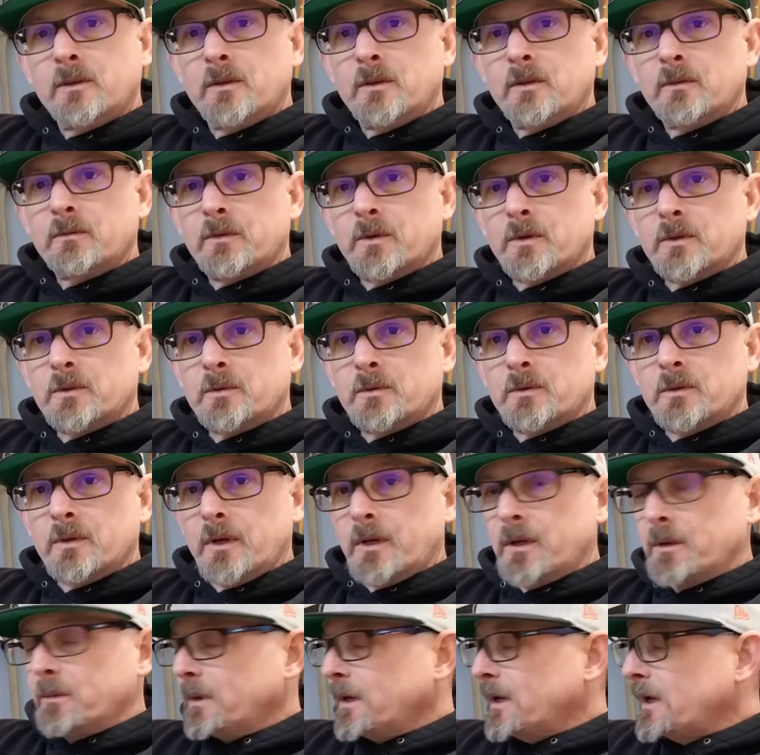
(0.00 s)
First we'll
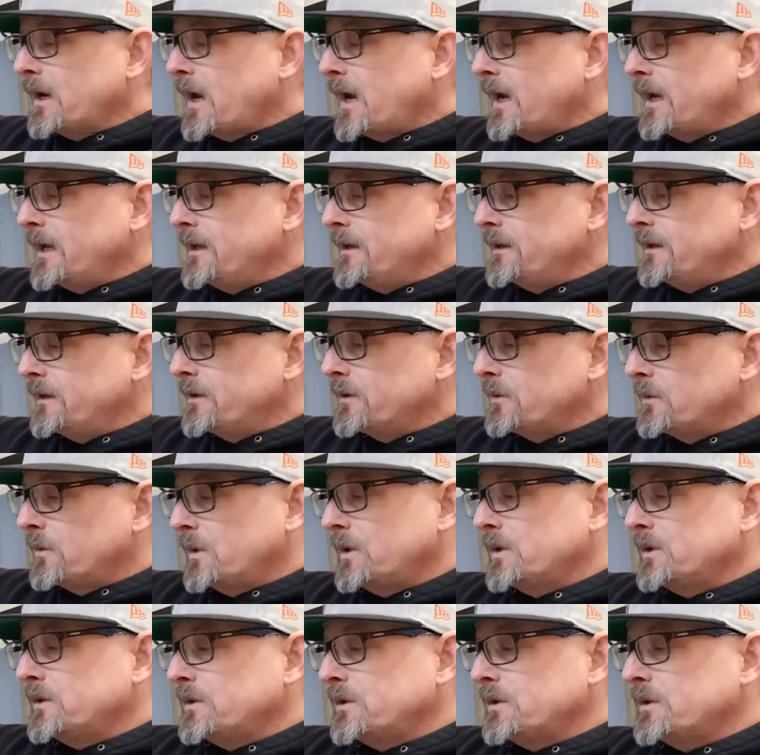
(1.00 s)
talk about height,
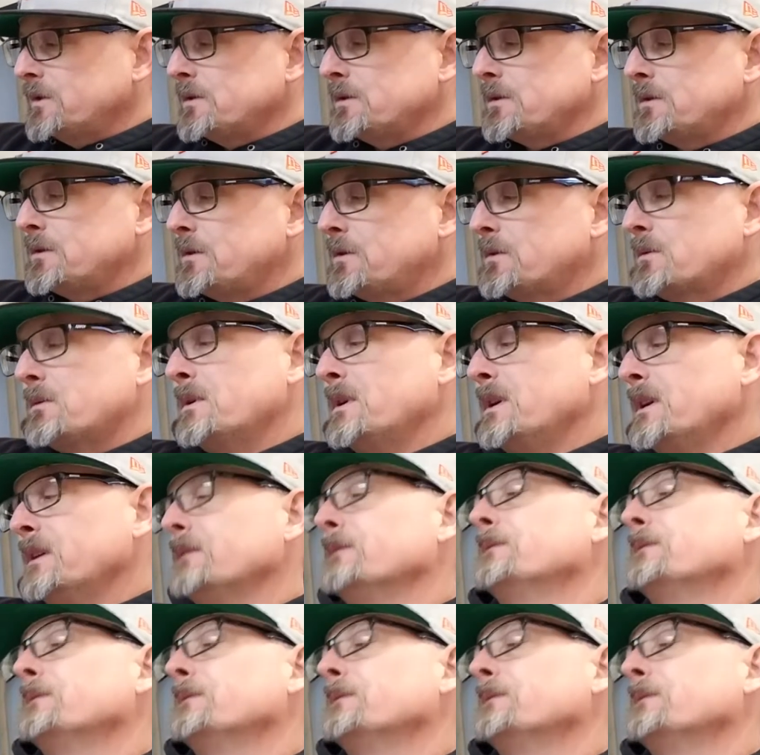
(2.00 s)
which is 3